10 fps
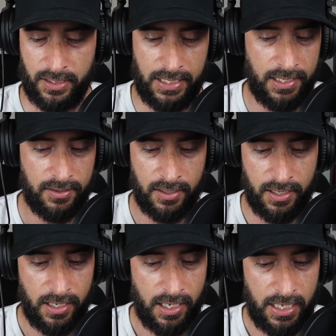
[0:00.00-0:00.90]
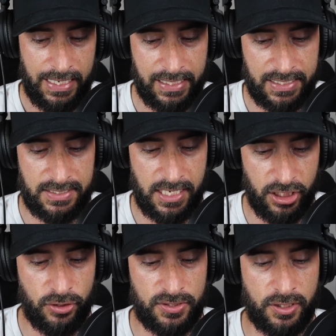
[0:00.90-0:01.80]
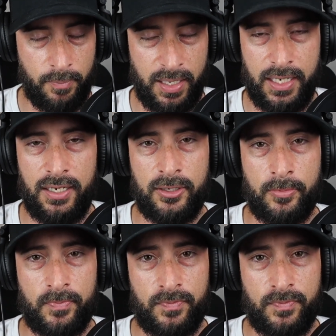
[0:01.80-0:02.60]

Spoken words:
He continues to be